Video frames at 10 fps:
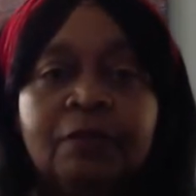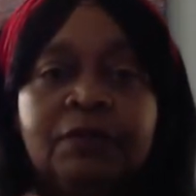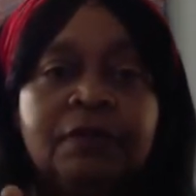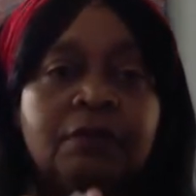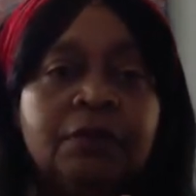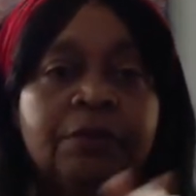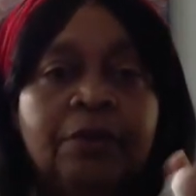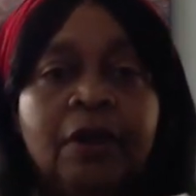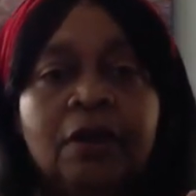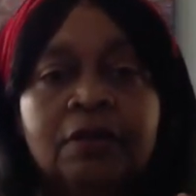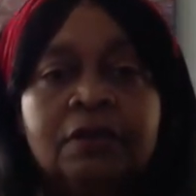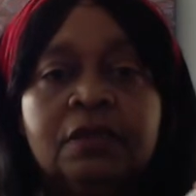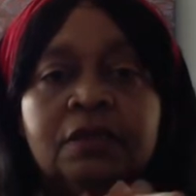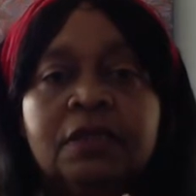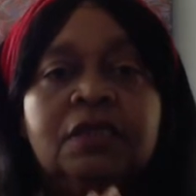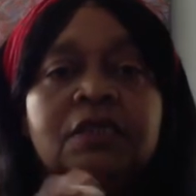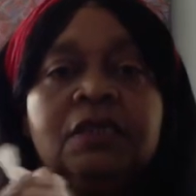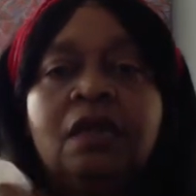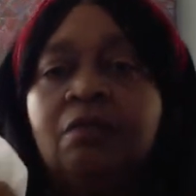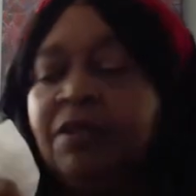my prayers, because I didn't
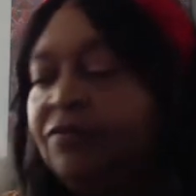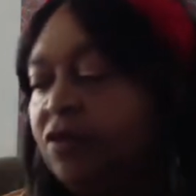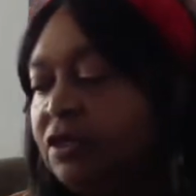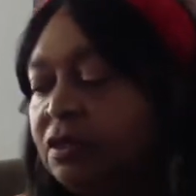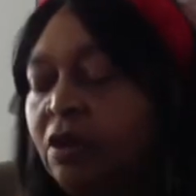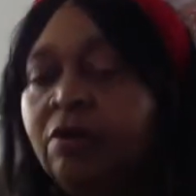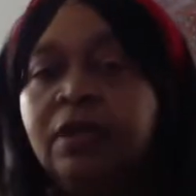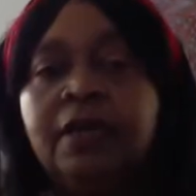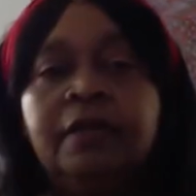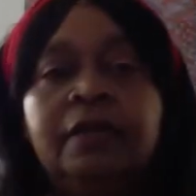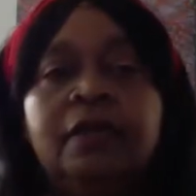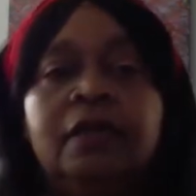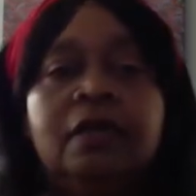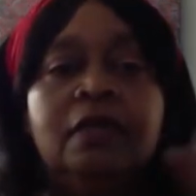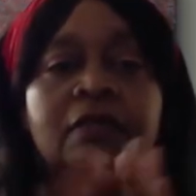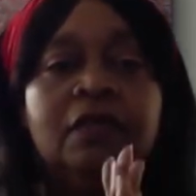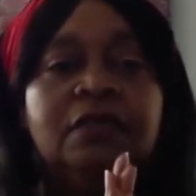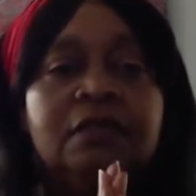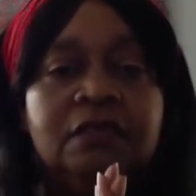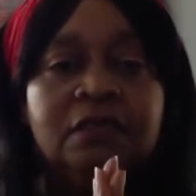say them before I started. Thank
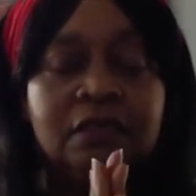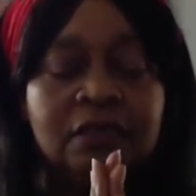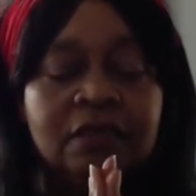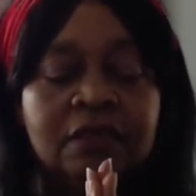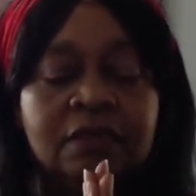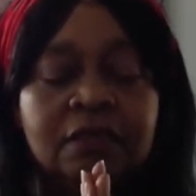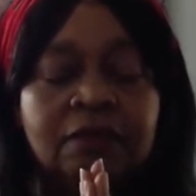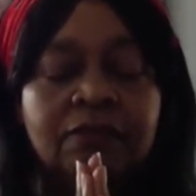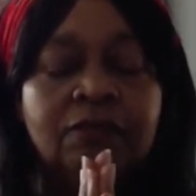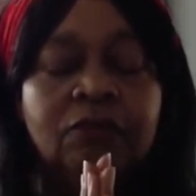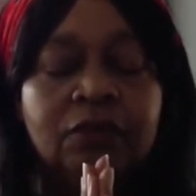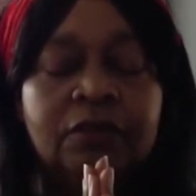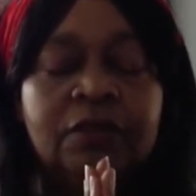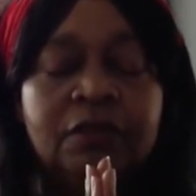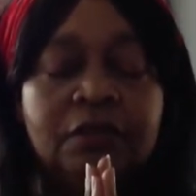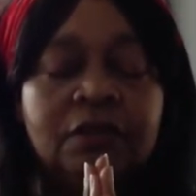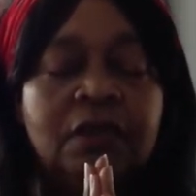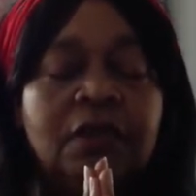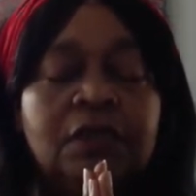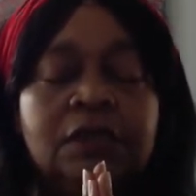you, Jesus, for this
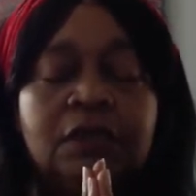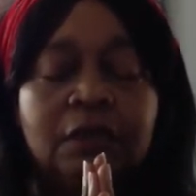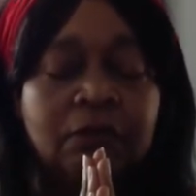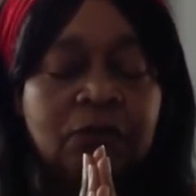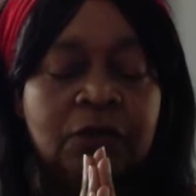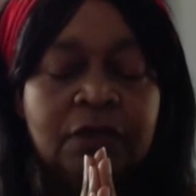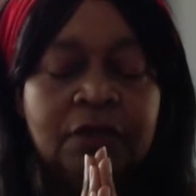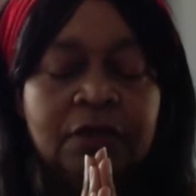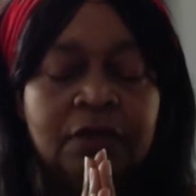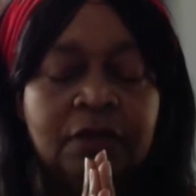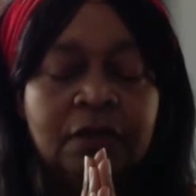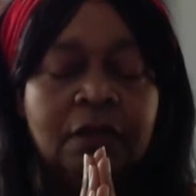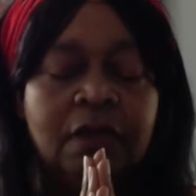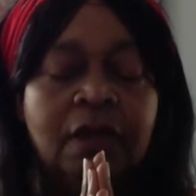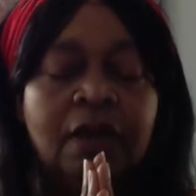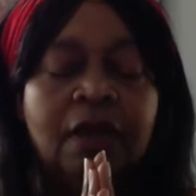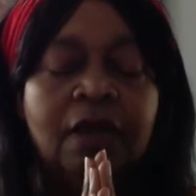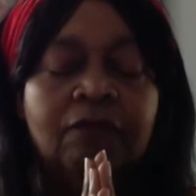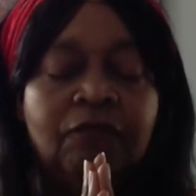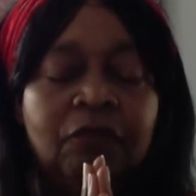sandwich
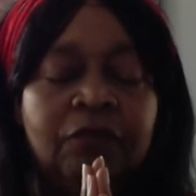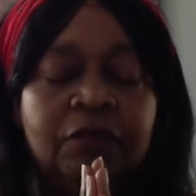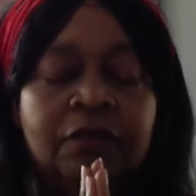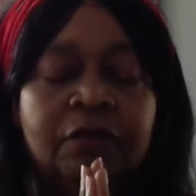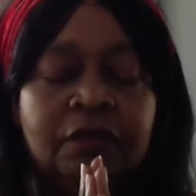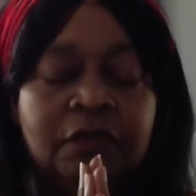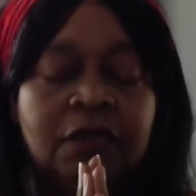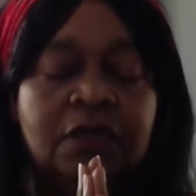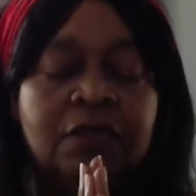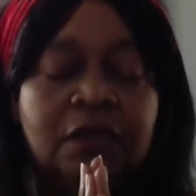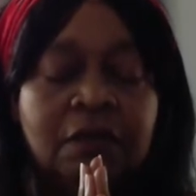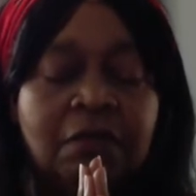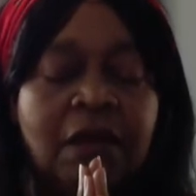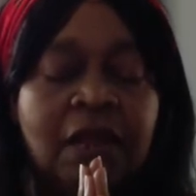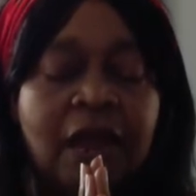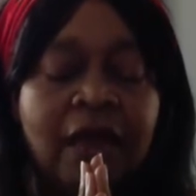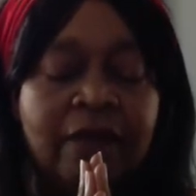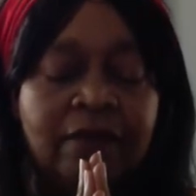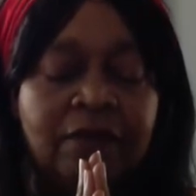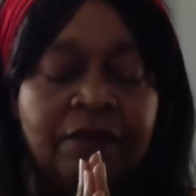and for the good things in my life
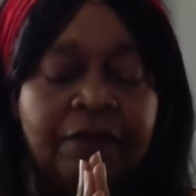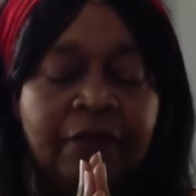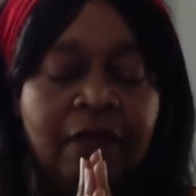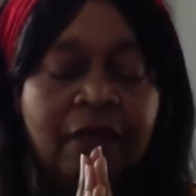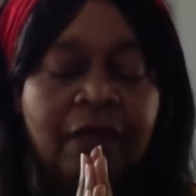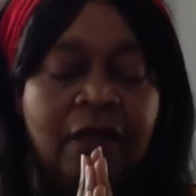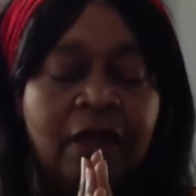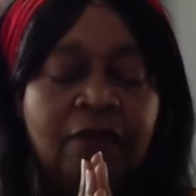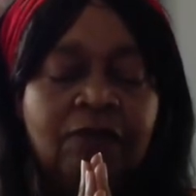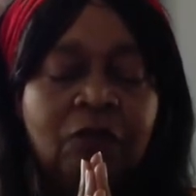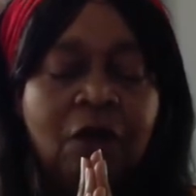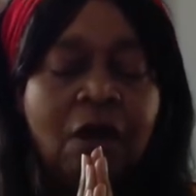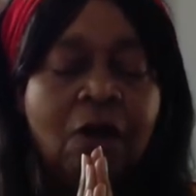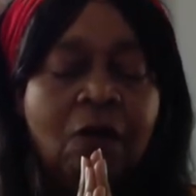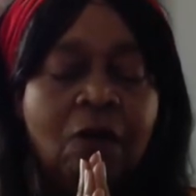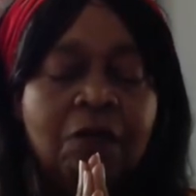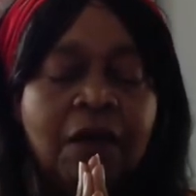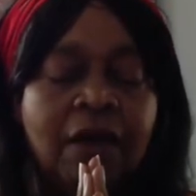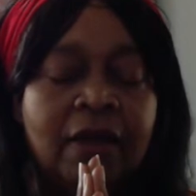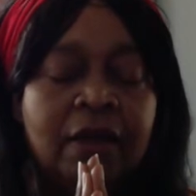and for all
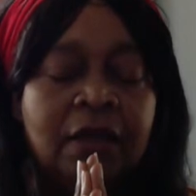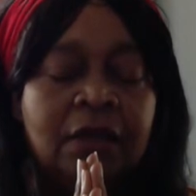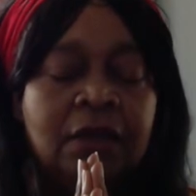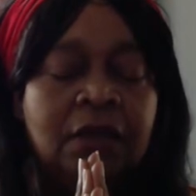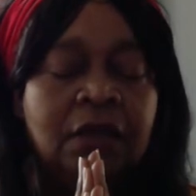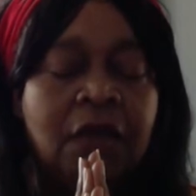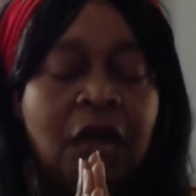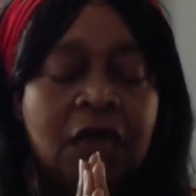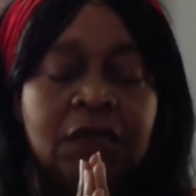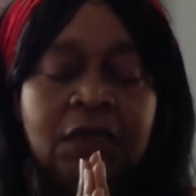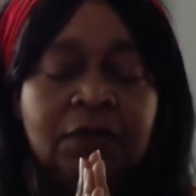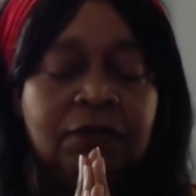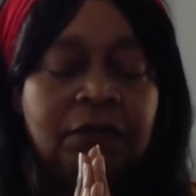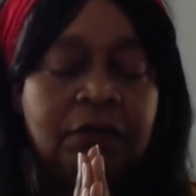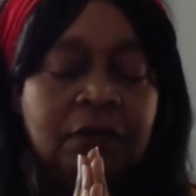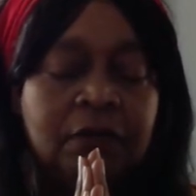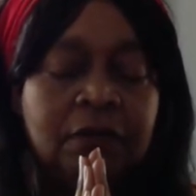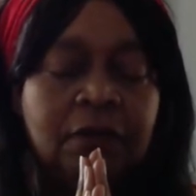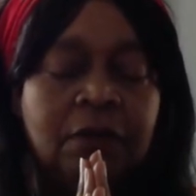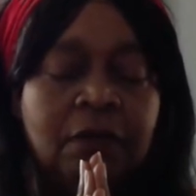my God-given
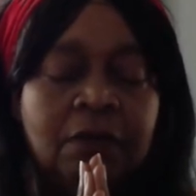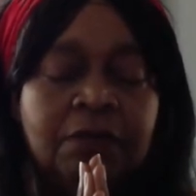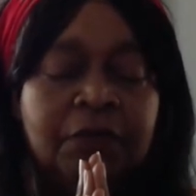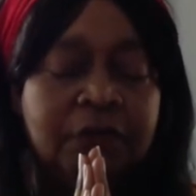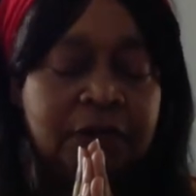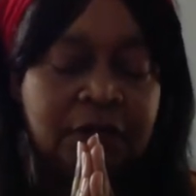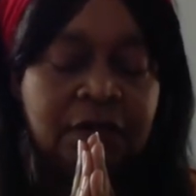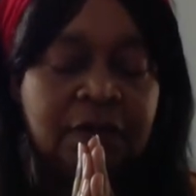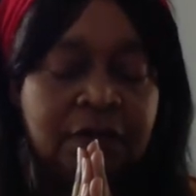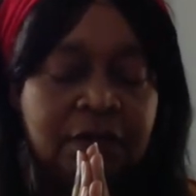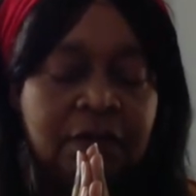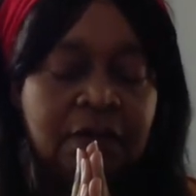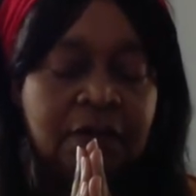abilities